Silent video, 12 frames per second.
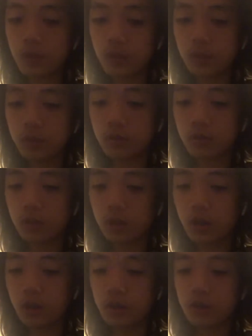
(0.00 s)

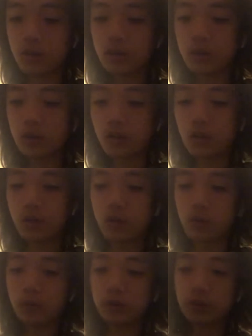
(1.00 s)
slide,
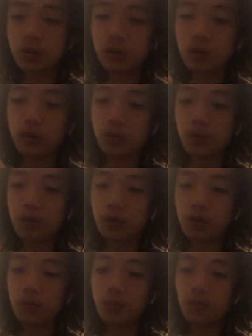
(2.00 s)
which is gonna bring
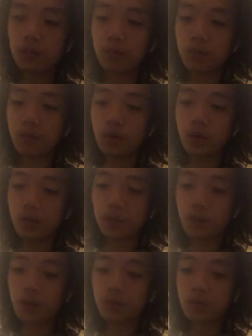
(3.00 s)
the
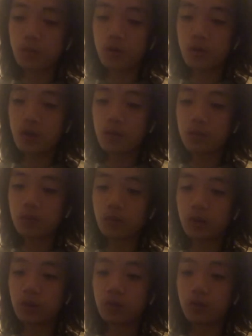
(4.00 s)
pop the board up,
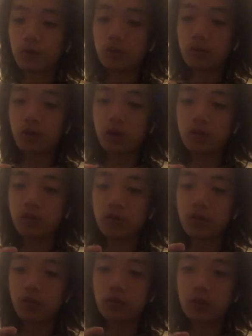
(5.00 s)
and then when you slide your
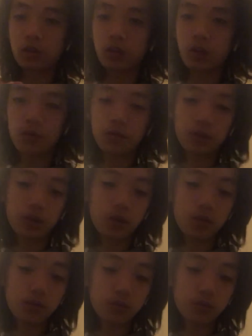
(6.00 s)
finger, it's gonna level it out,